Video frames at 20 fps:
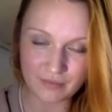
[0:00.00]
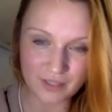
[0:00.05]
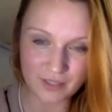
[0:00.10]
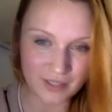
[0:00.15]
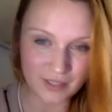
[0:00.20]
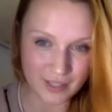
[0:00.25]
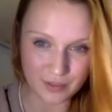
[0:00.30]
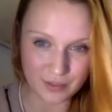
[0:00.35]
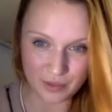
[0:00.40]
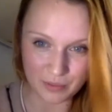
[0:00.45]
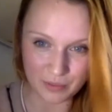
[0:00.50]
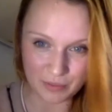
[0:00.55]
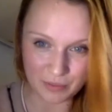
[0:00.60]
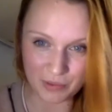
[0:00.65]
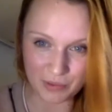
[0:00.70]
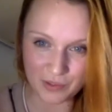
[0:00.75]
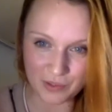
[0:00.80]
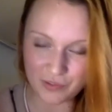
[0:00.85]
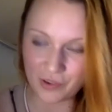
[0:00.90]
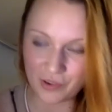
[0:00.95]
that's what I'd been
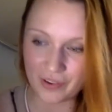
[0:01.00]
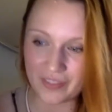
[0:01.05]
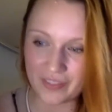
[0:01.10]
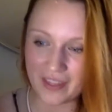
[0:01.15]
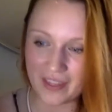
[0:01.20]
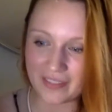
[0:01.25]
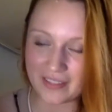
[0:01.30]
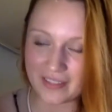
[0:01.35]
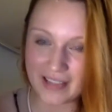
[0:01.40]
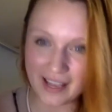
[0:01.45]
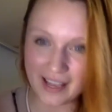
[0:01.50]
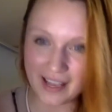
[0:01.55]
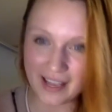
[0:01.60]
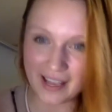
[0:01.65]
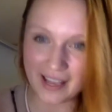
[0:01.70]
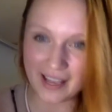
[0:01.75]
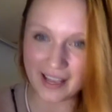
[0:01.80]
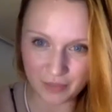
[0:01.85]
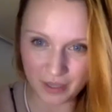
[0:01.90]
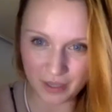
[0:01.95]
booked for. And then the next
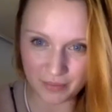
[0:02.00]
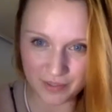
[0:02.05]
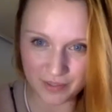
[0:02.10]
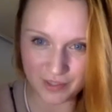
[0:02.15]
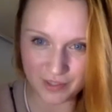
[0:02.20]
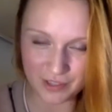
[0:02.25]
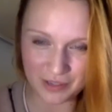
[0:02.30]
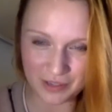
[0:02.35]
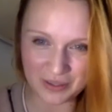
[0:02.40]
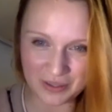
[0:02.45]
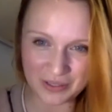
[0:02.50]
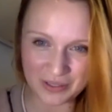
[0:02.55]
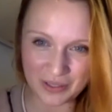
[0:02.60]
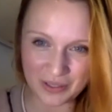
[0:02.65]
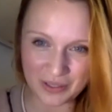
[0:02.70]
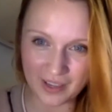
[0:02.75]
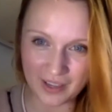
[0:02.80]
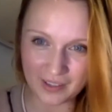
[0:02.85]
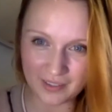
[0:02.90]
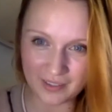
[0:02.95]
script comes through and you're
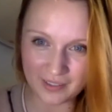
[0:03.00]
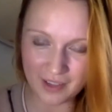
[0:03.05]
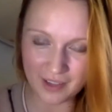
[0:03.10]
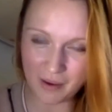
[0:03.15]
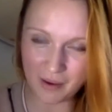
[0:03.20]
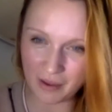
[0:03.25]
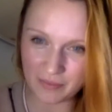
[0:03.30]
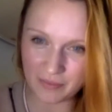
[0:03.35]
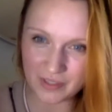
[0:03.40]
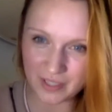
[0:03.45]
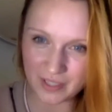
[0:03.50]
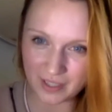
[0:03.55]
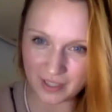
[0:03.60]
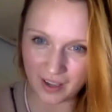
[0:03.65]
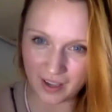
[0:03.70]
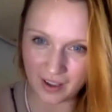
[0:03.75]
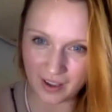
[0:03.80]
like, oh, I'm still alive.